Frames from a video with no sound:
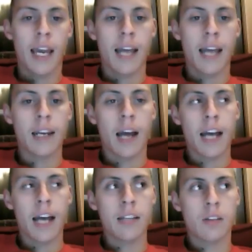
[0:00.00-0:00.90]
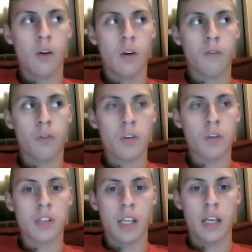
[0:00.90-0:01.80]
And I don't
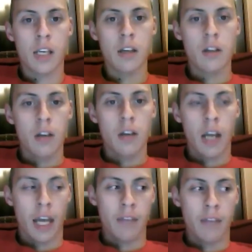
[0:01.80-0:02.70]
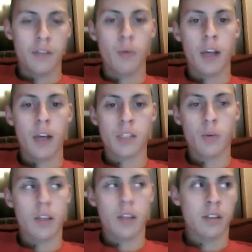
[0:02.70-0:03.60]
foresee an AFC
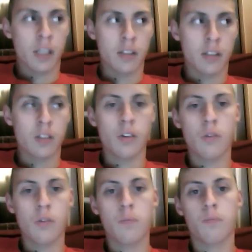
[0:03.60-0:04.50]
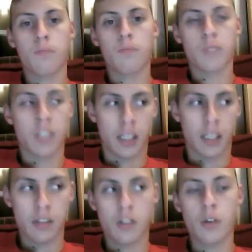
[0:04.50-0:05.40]
West with a 6-2,
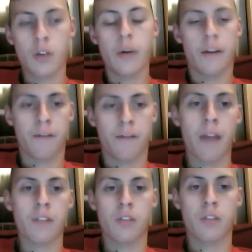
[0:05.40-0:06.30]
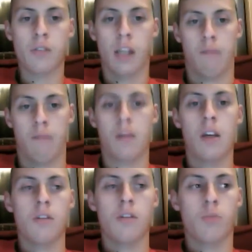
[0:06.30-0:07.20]
6-2, and a 5-2 team.
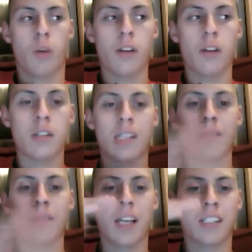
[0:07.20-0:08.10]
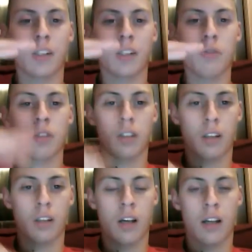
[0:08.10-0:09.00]
So one of these teams has
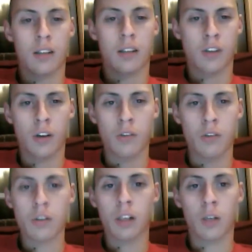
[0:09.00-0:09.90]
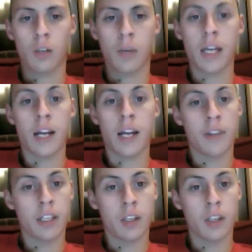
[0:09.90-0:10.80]
to start losing a little bit, and I
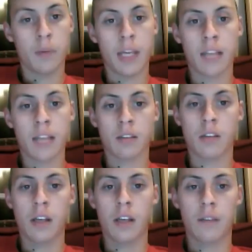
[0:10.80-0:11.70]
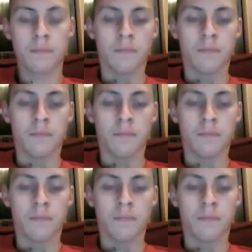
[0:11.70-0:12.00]
think it could be Kansas City.